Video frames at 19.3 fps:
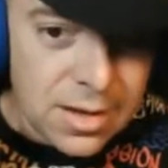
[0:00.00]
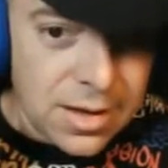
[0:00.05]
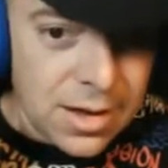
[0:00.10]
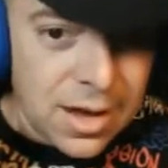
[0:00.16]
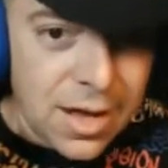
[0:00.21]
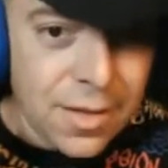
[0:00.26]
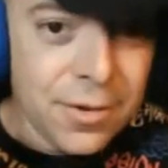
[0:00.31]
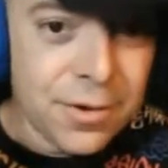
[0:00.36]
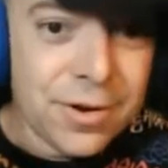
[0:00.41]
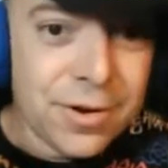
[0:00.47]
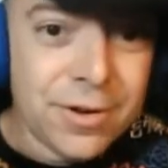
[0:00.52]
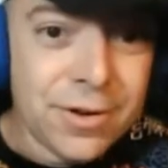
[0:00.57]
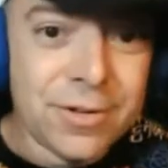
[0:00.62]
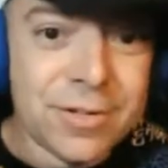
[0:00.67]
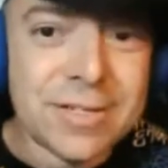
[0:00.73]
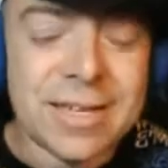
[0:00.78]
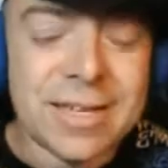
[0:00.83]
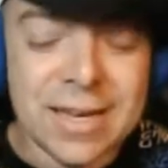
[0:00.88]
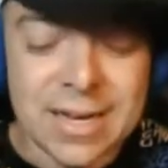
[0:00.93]
Other
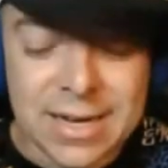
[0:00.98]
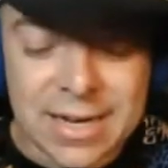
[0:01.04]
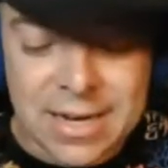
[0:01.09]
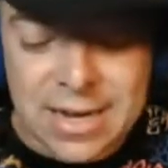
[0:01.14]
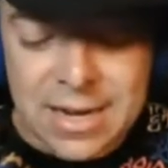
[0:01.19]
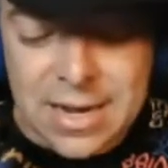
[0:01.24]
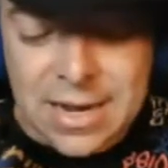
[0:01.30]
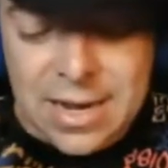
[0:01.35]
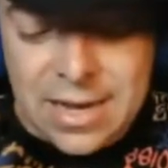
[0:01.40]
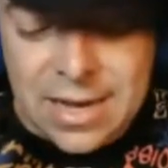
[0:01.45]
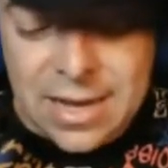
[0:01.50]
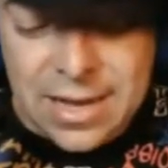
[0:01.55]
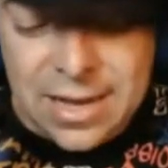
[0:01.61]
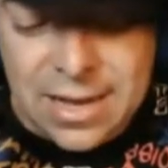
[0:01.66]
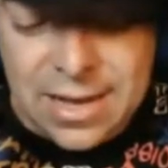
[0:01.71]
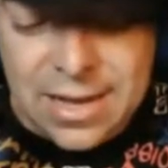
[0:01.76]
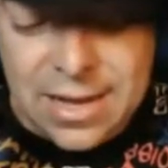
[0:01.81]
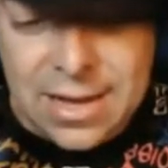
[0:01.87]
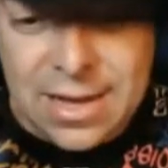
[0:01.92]
news,
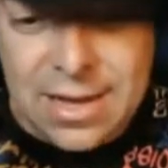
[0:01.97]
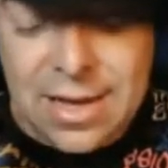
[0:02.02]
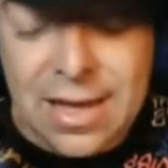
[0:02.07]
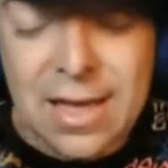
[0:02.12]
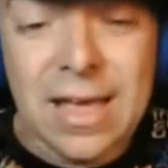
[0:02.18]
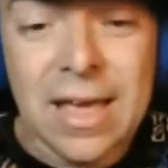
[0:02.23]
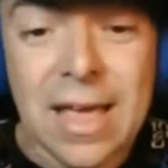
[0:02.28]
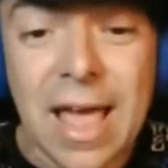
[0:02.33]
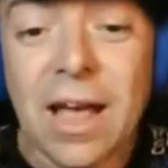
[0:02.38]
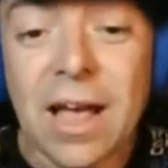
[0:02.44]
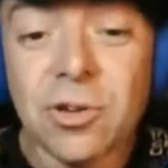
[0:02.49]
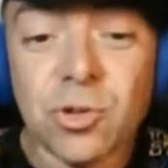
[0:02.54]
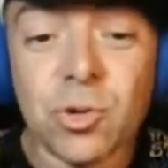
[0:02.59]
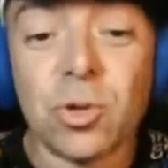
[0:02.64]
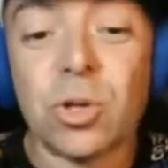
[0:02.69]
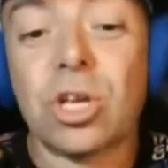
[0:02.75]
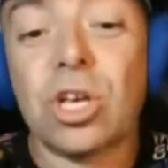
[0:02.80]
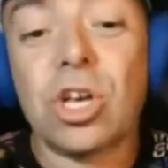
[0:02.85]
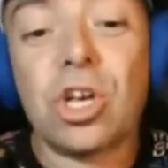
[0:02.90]
actual